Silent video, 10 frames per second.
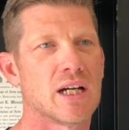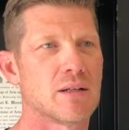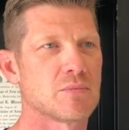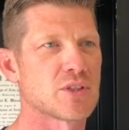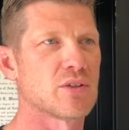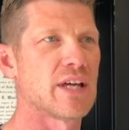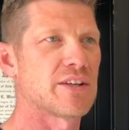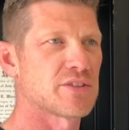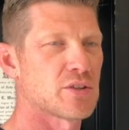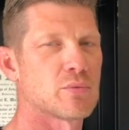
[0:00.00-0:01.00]
So
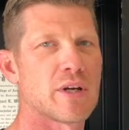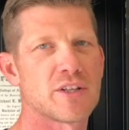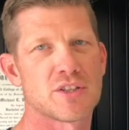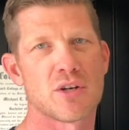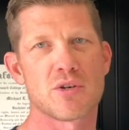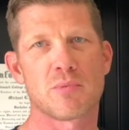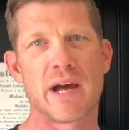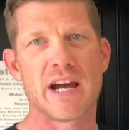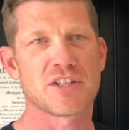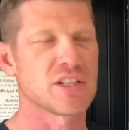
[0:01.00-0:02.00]
that's a good way to show your
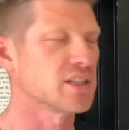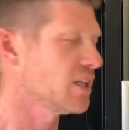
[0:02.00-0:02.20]
passion.